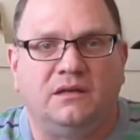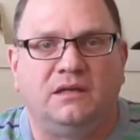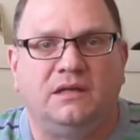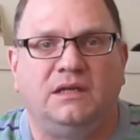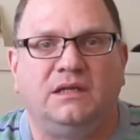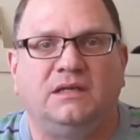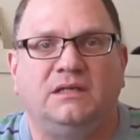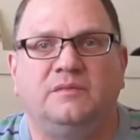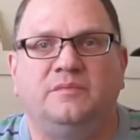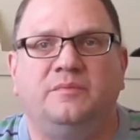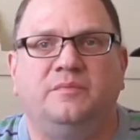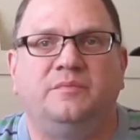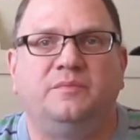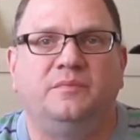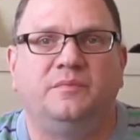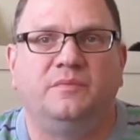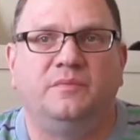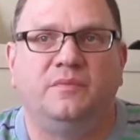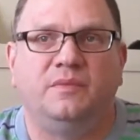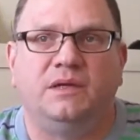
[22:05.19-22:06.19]
He's,
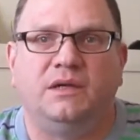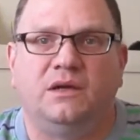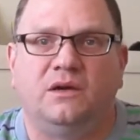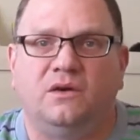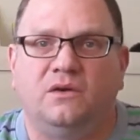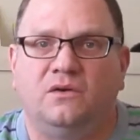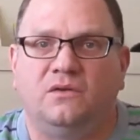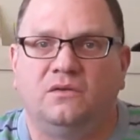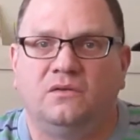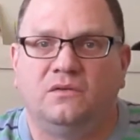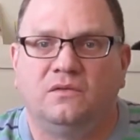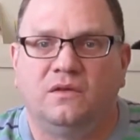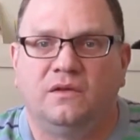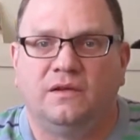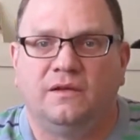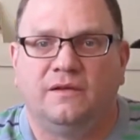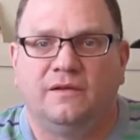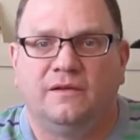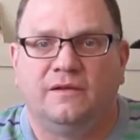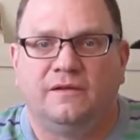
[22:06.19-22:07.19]
you know,
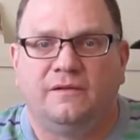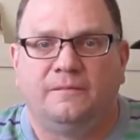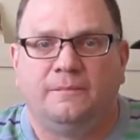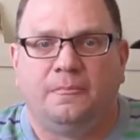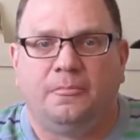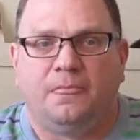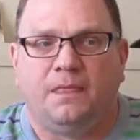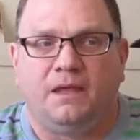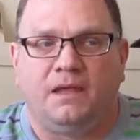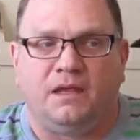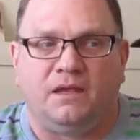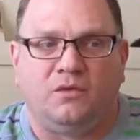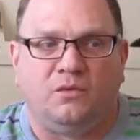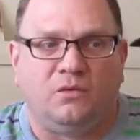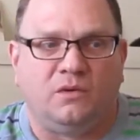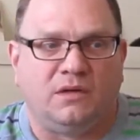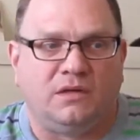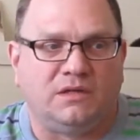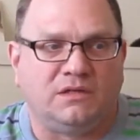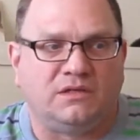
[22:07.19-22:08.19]
he
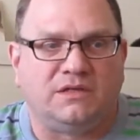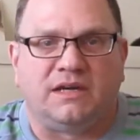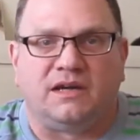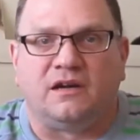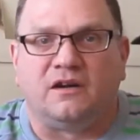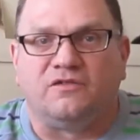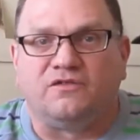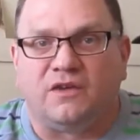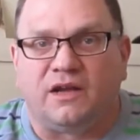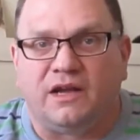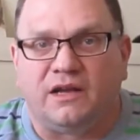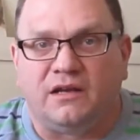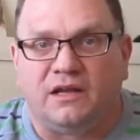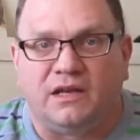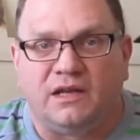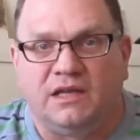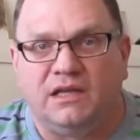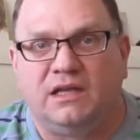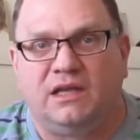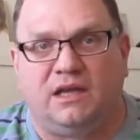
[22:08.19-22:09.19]
was terrified,
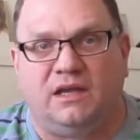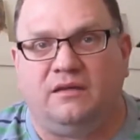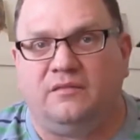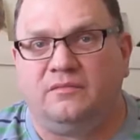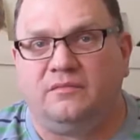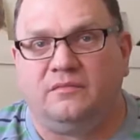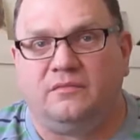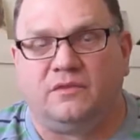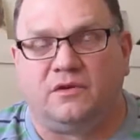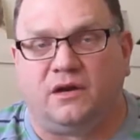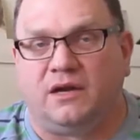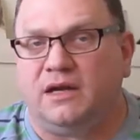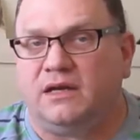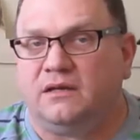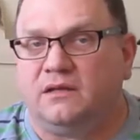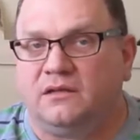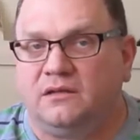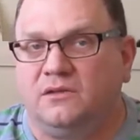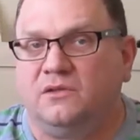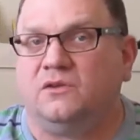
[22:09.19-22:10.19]
and he came crying
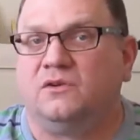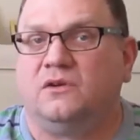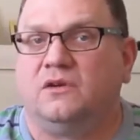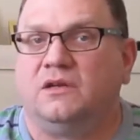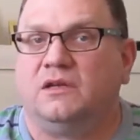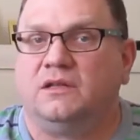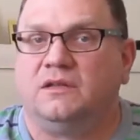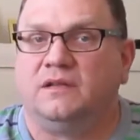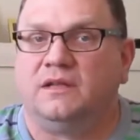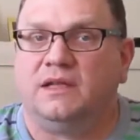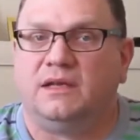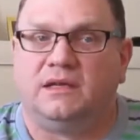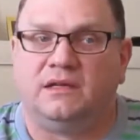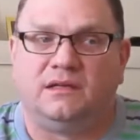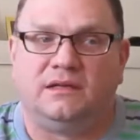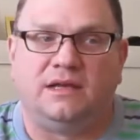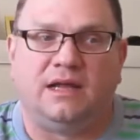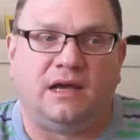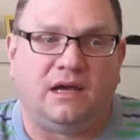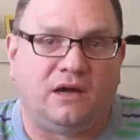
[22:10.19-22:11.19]
to the Lord, and
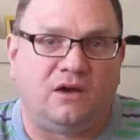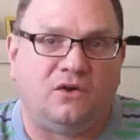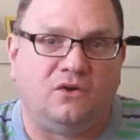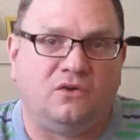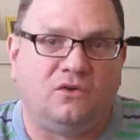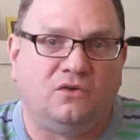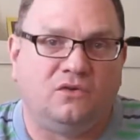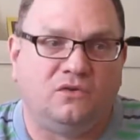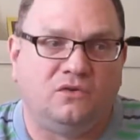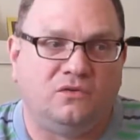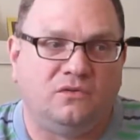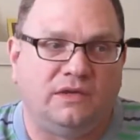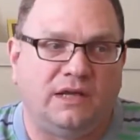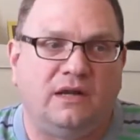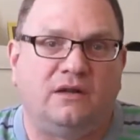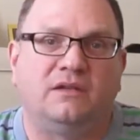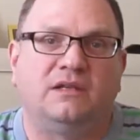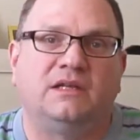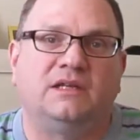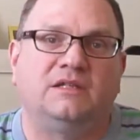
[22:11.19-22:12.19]
then now
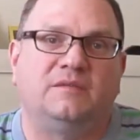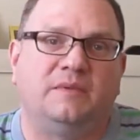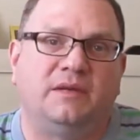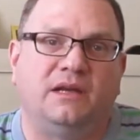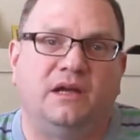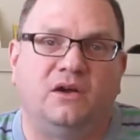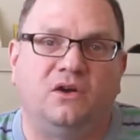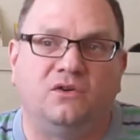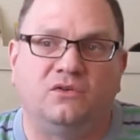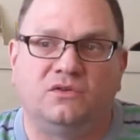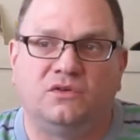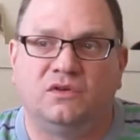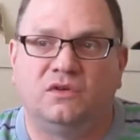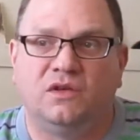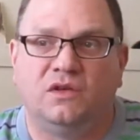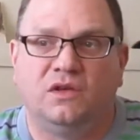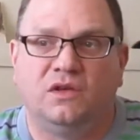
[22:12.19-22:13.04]
that he's been out,